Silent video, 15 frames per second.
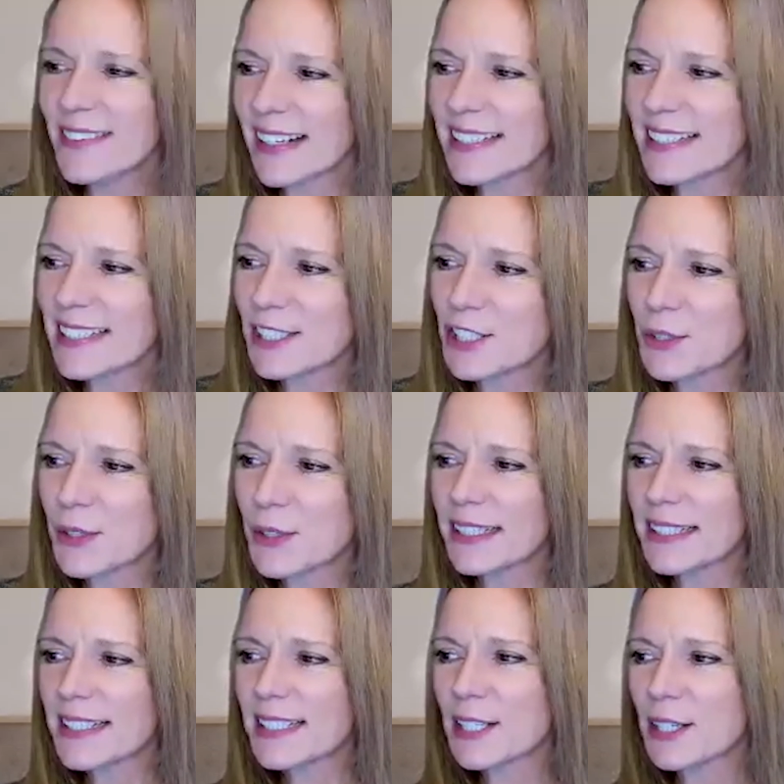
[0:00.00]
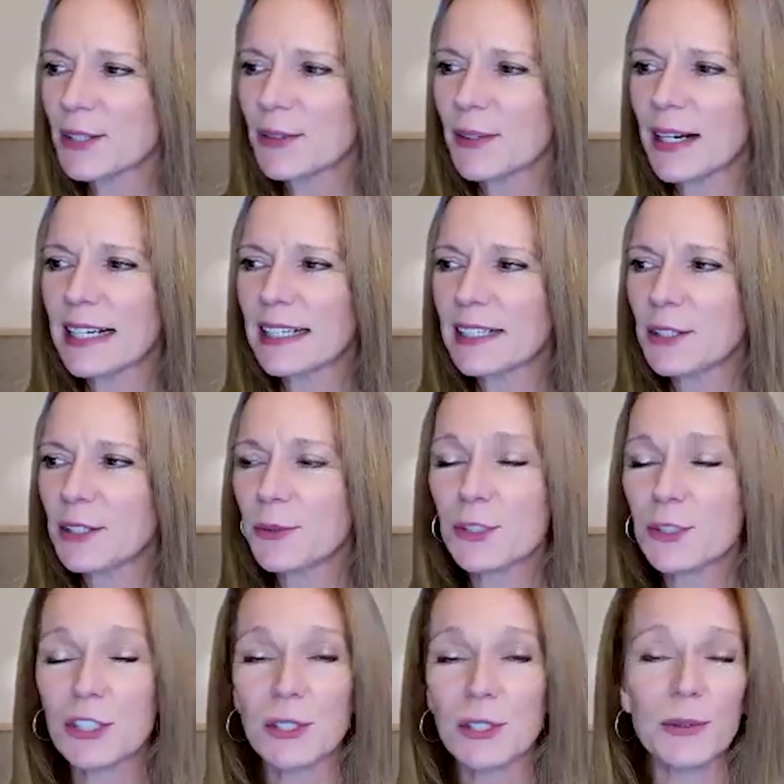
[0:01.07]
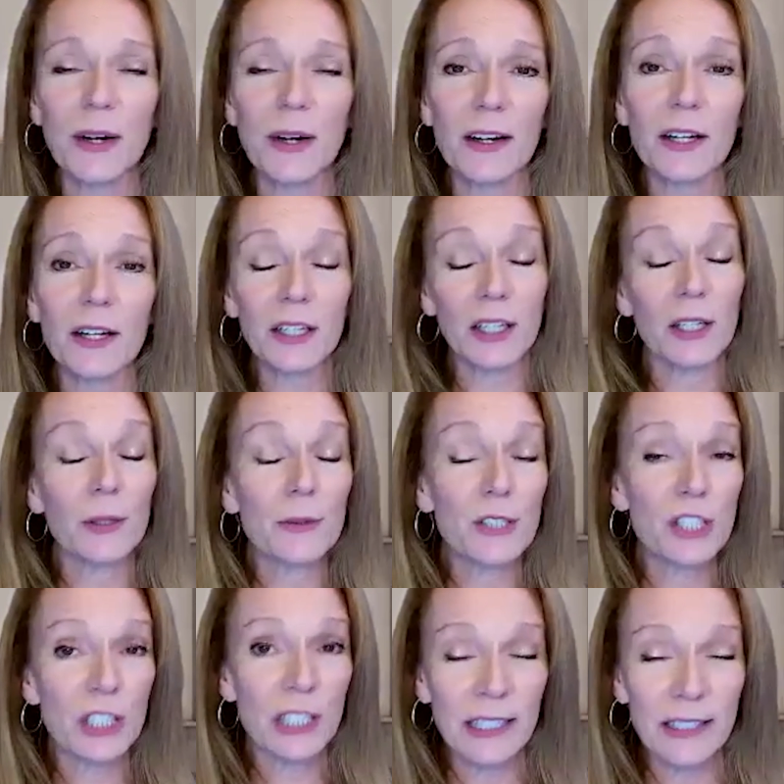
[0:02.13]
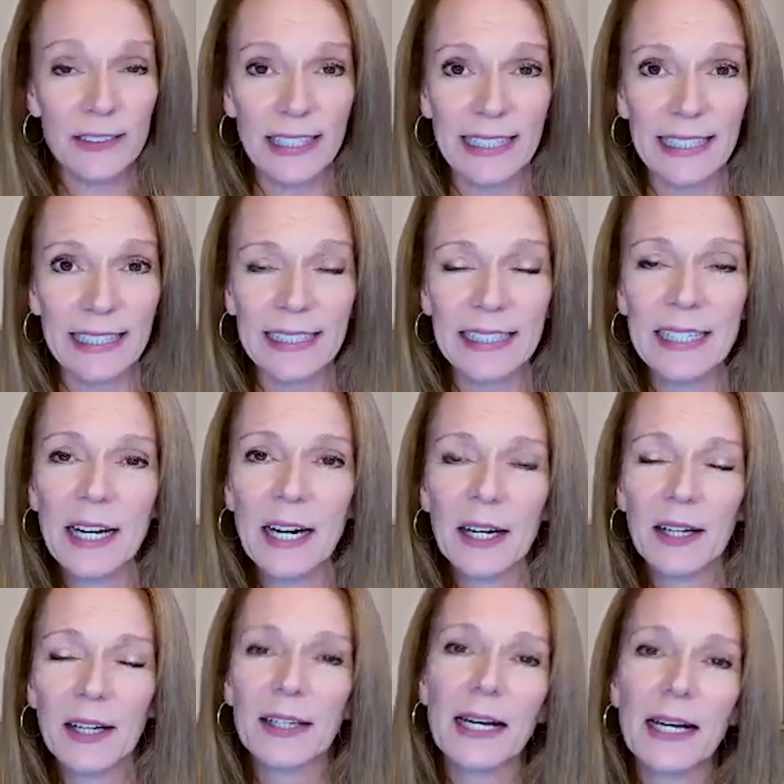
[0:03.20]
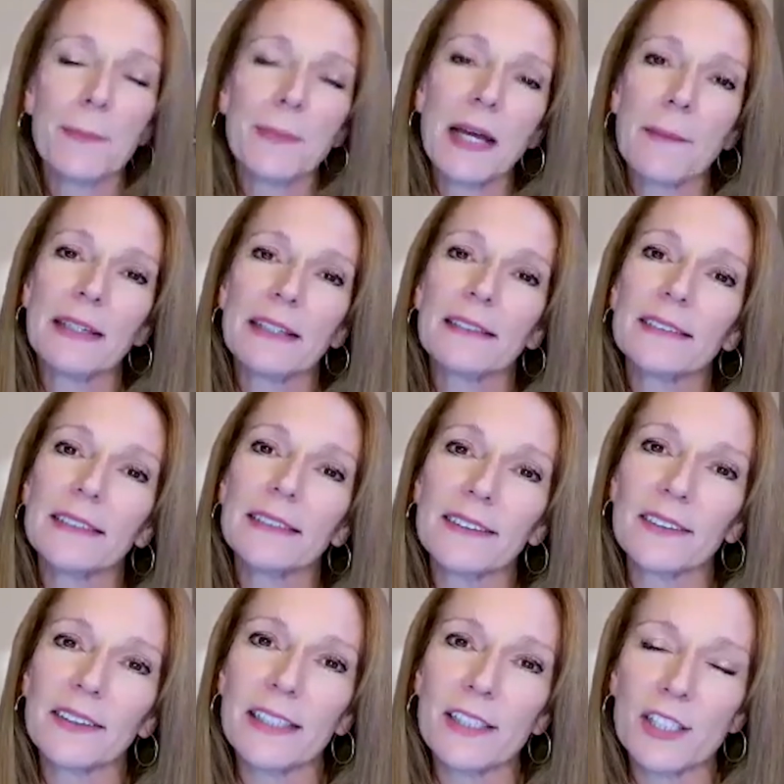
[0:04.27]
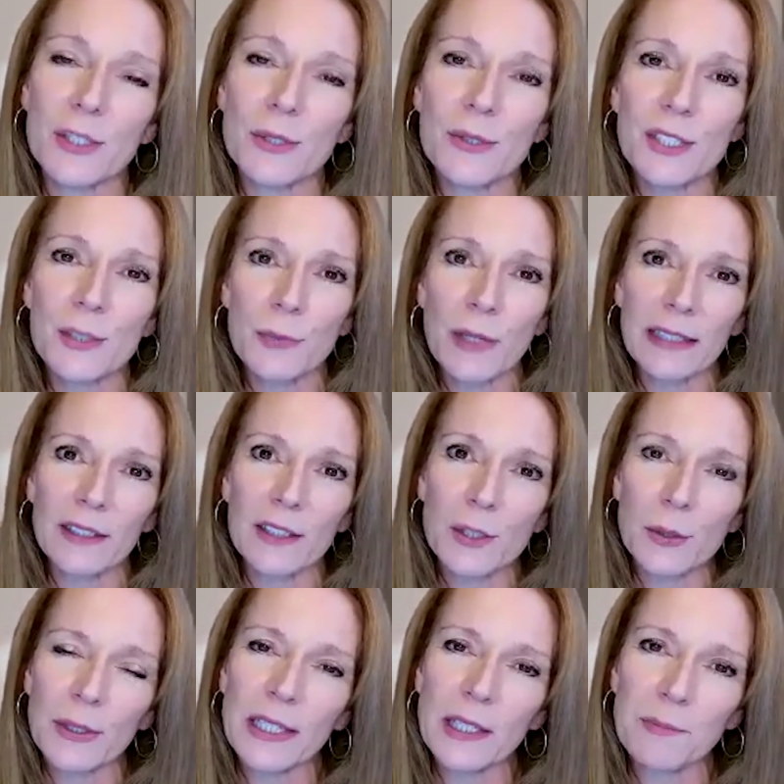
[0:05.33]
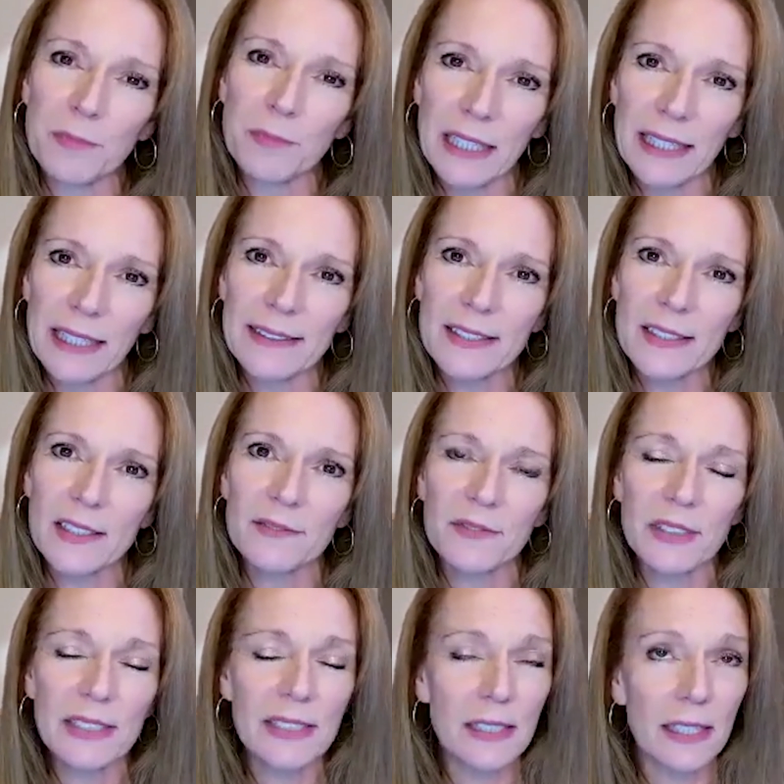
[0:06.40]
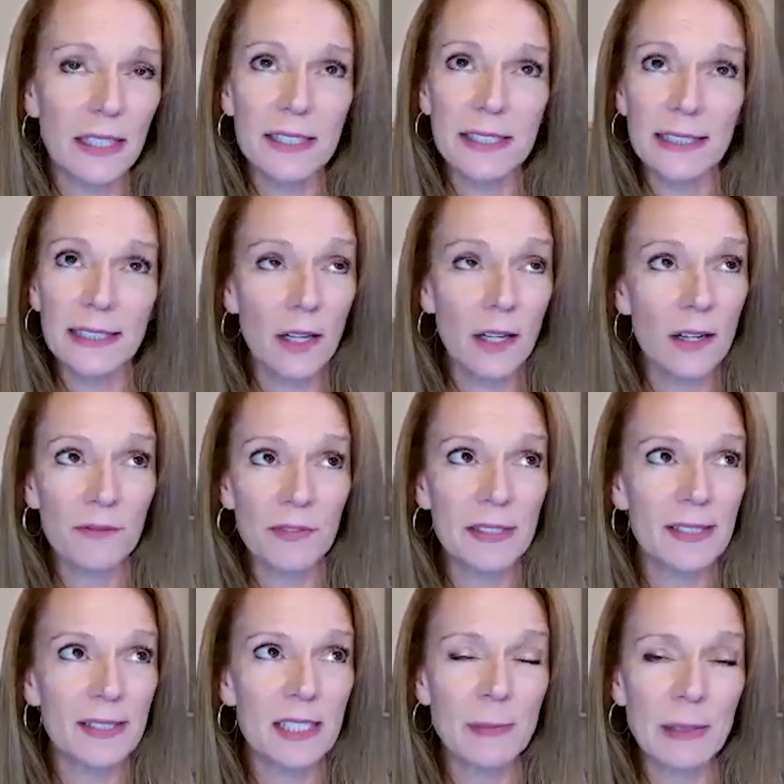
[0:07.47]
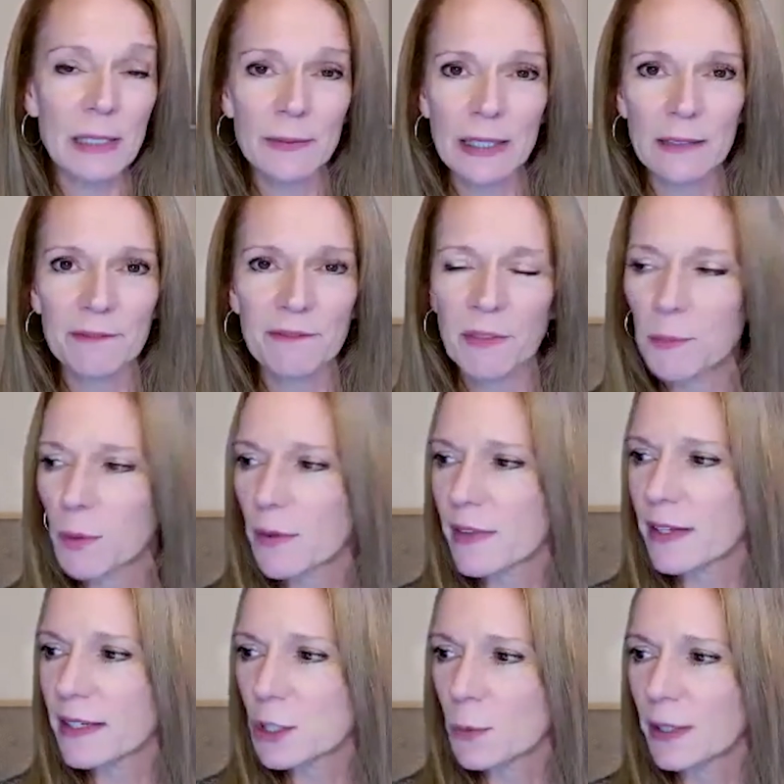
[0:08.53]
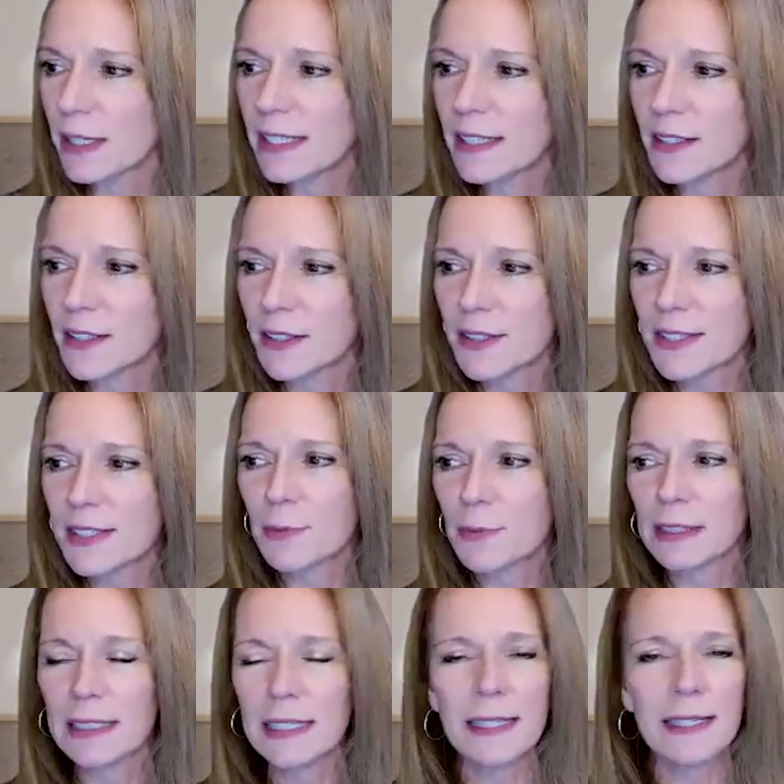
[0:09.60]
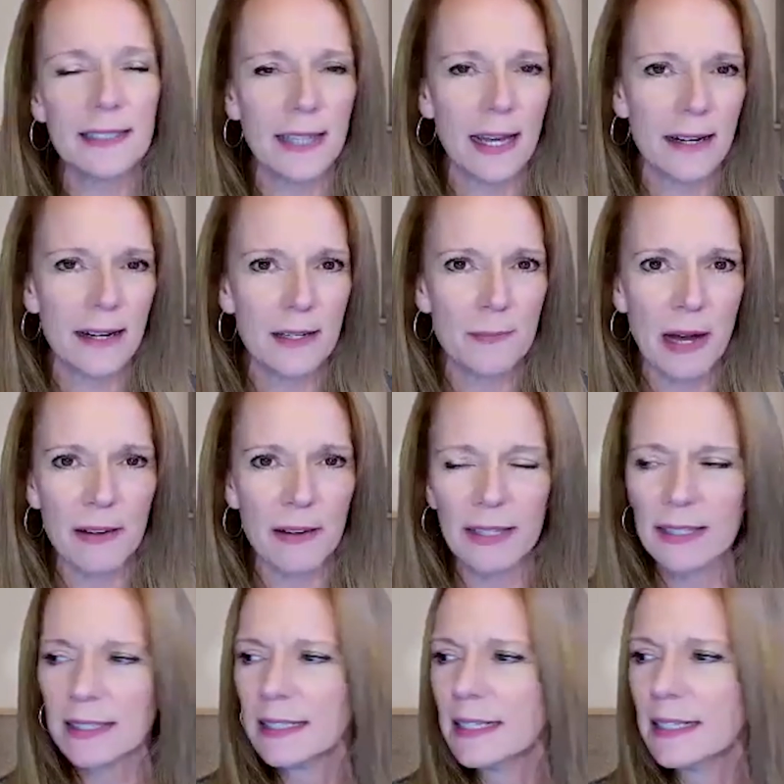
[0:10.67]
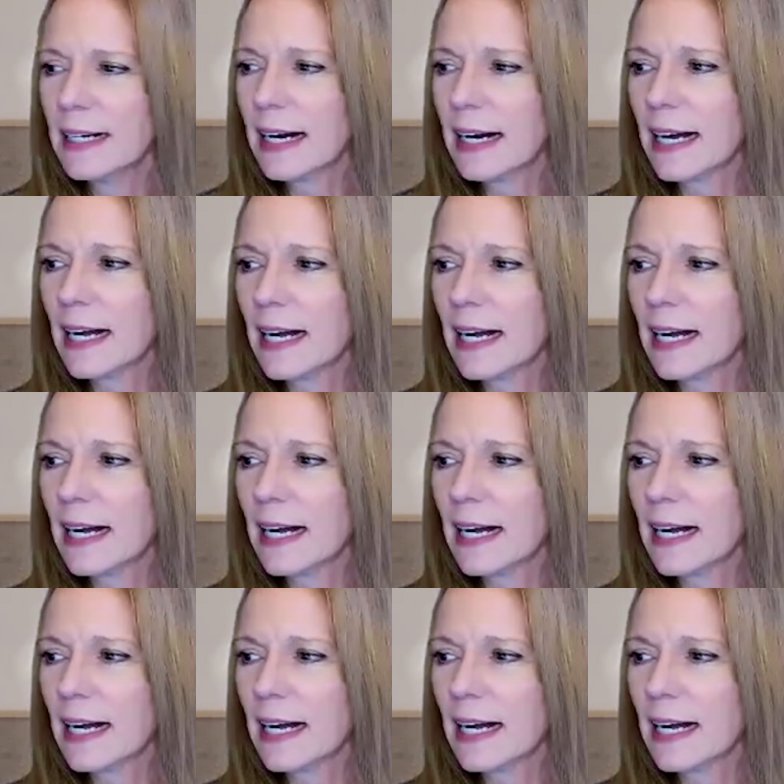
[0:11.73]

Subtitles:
that you guys could join us. So you two are co-chairing our upcoming Legal Issues and Regulatory Compliance Conference. Gosh, that conference has been around for more than 20 years. Really excited about it.